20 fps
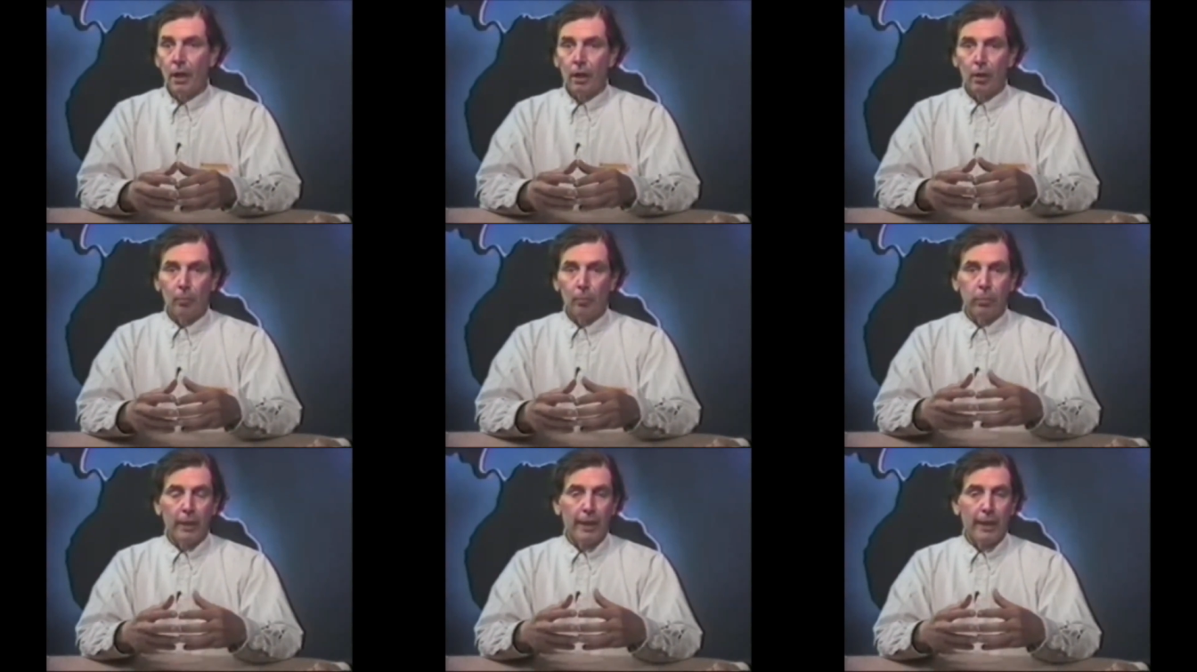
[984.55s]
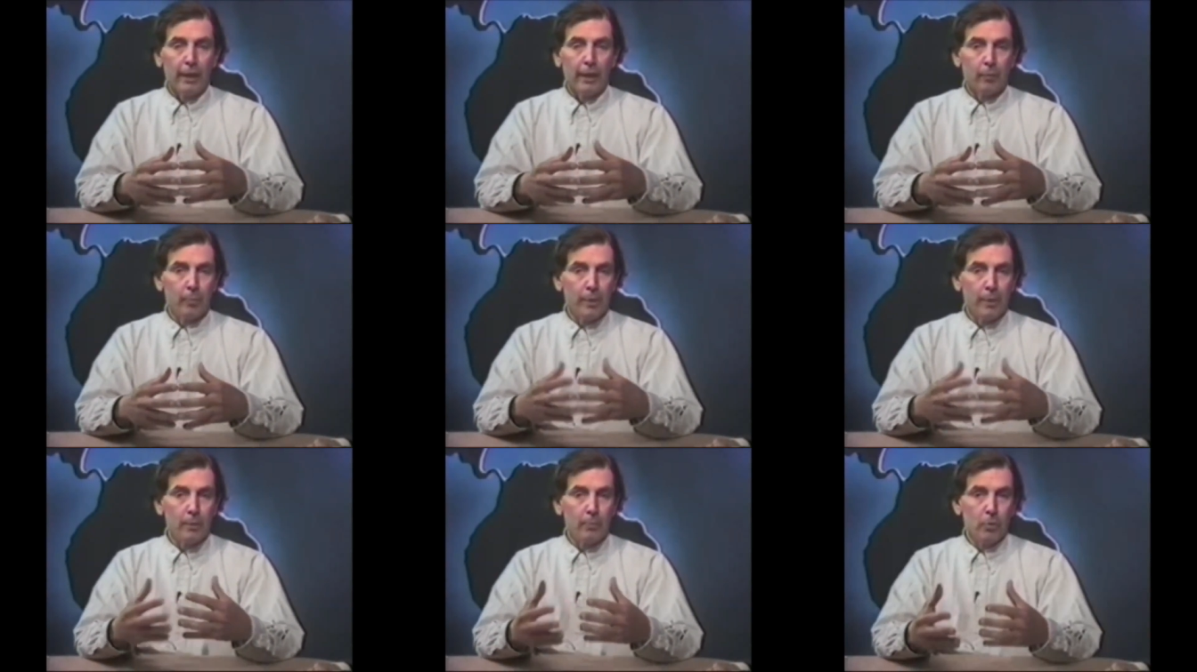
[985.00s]

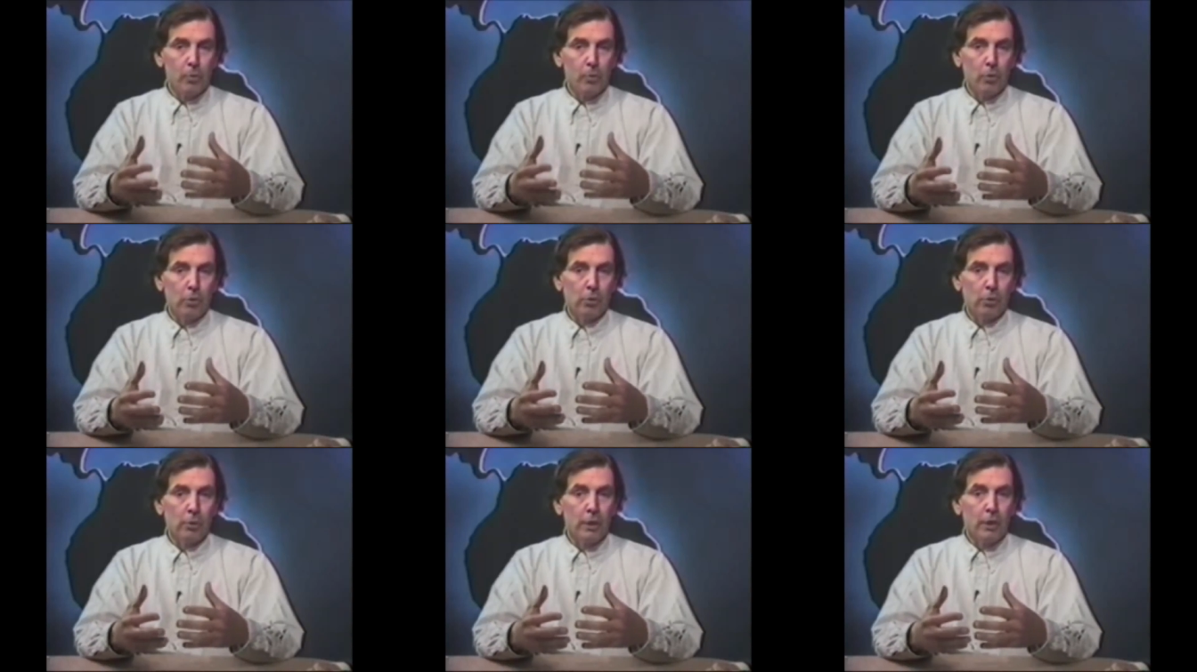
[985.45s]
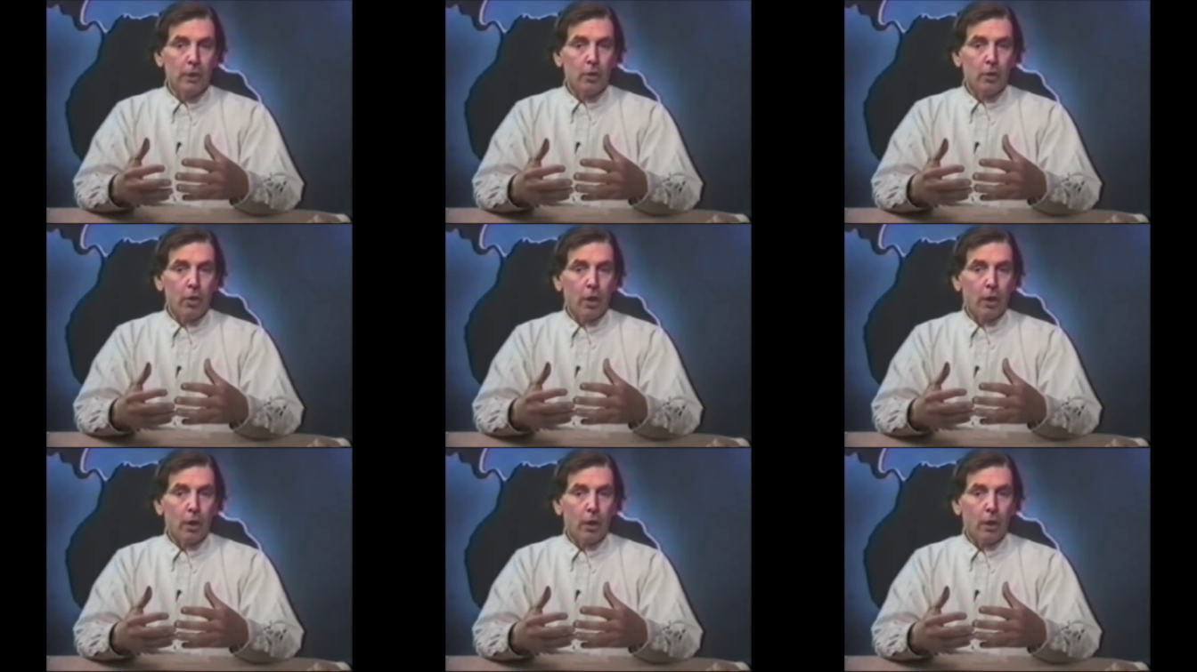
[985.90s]
black people
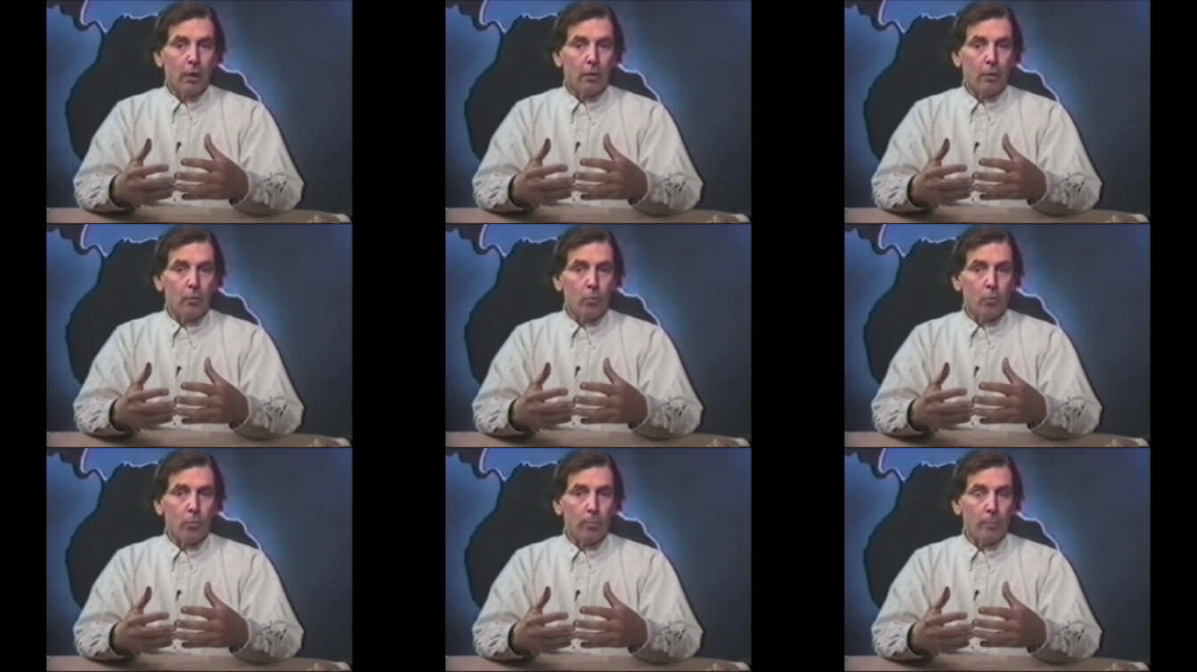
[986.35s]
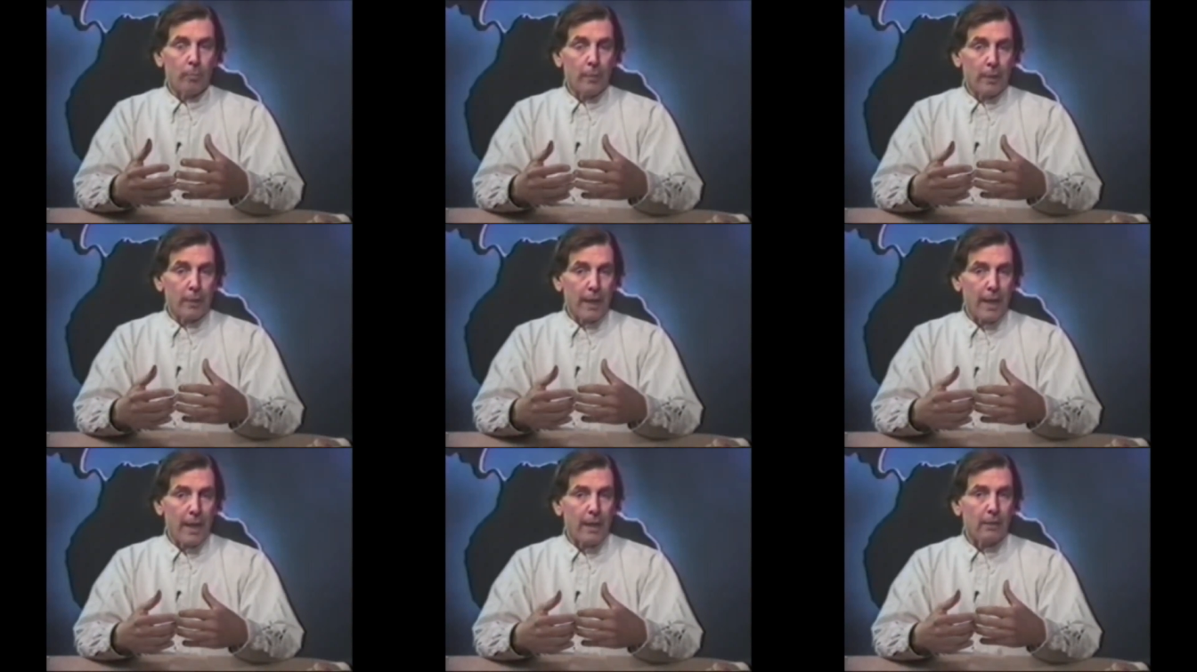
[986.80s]

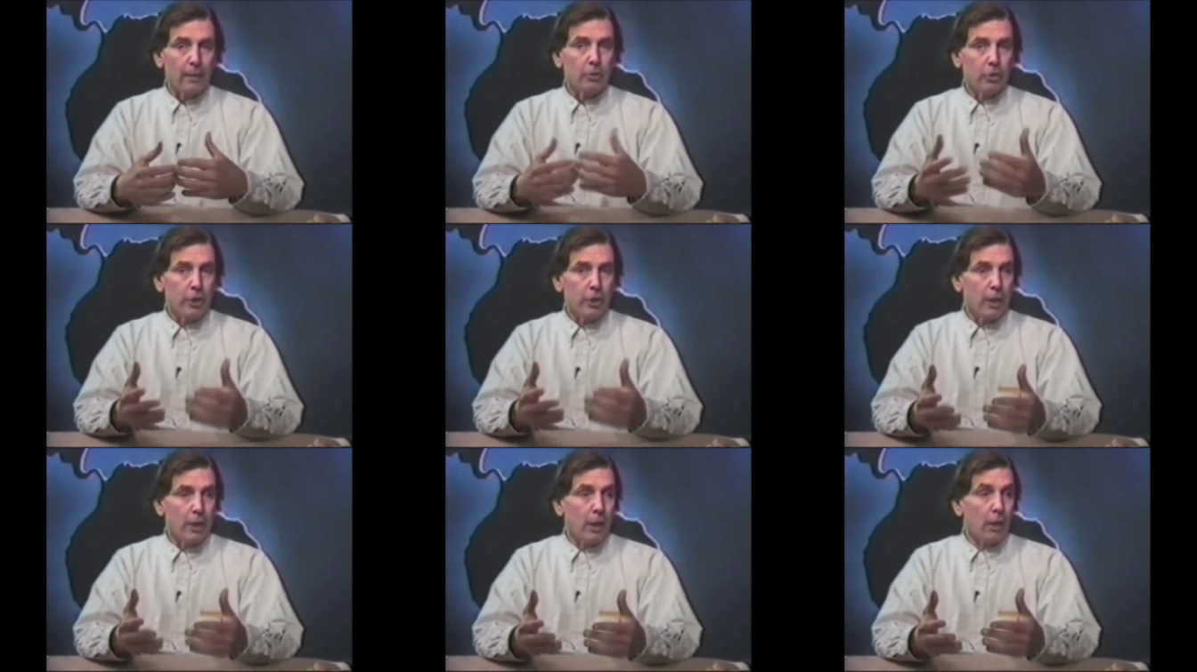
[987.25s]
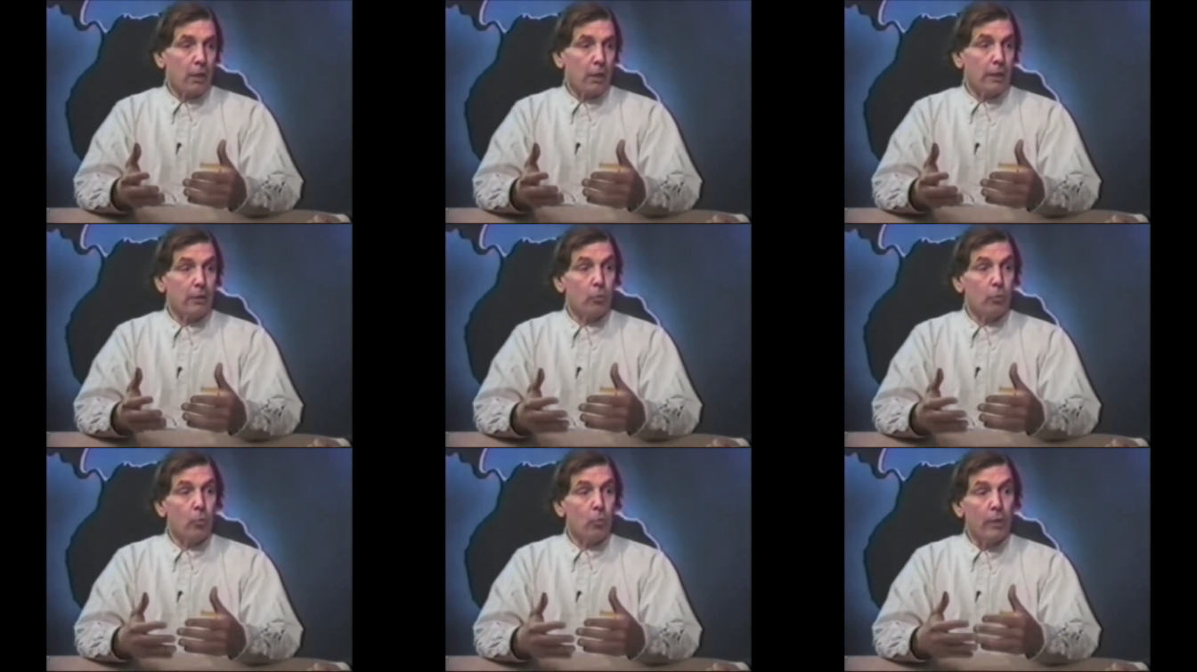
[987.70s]
had a share
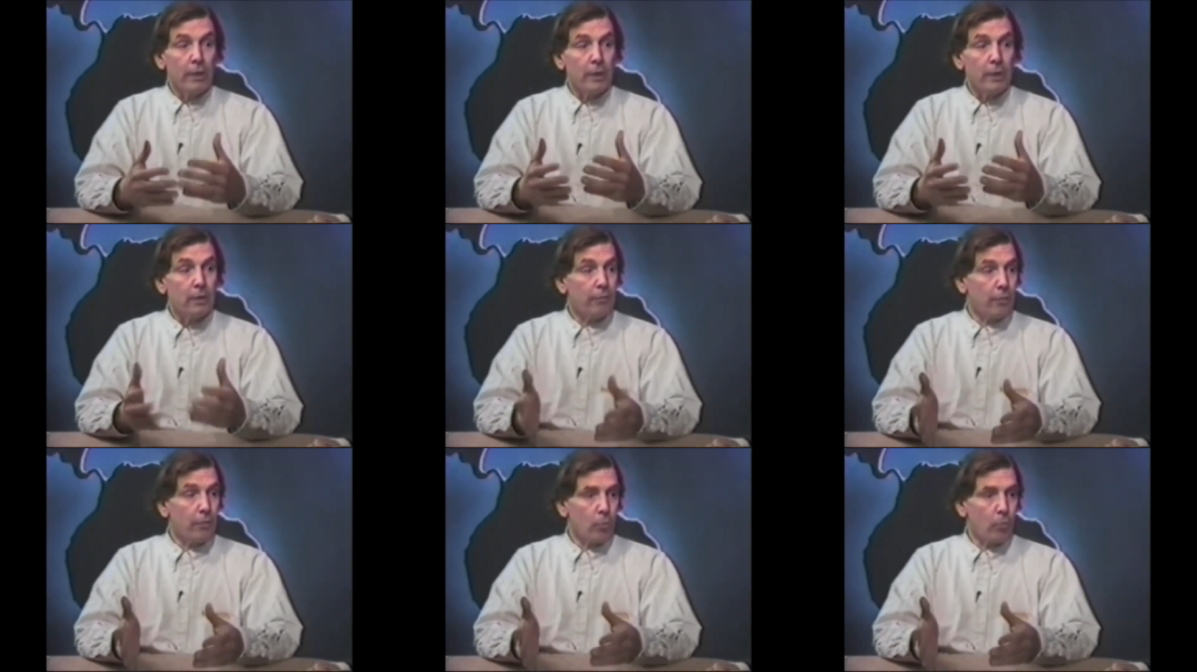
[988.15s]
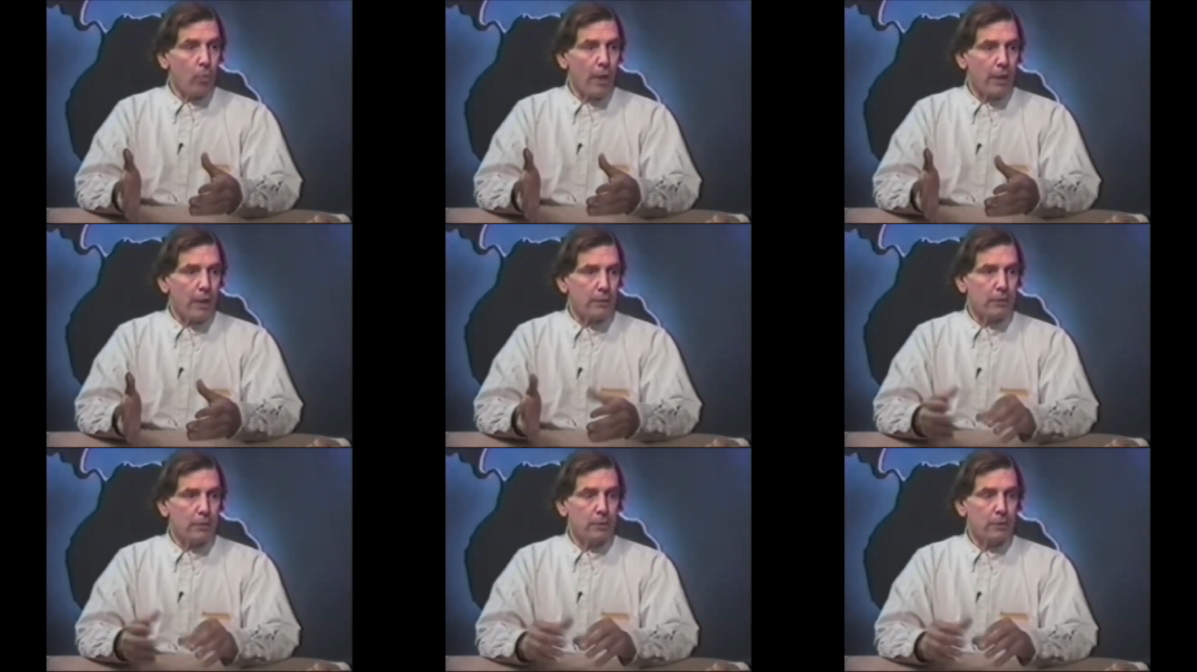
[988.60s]
in the winning of the
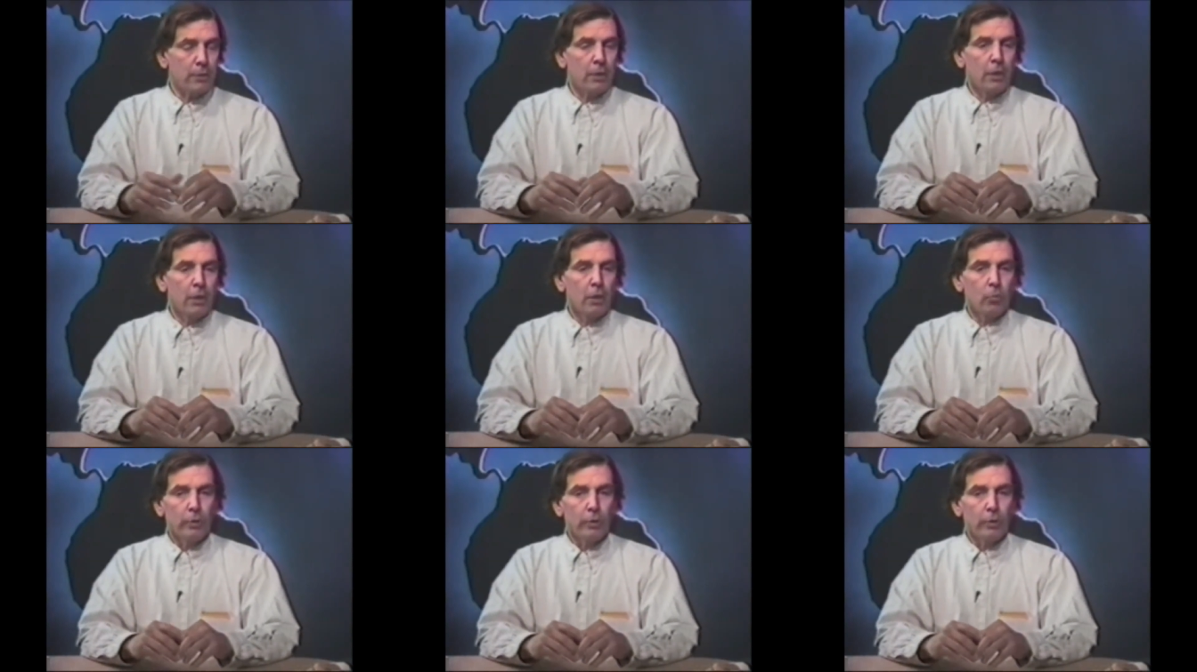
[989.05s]
West,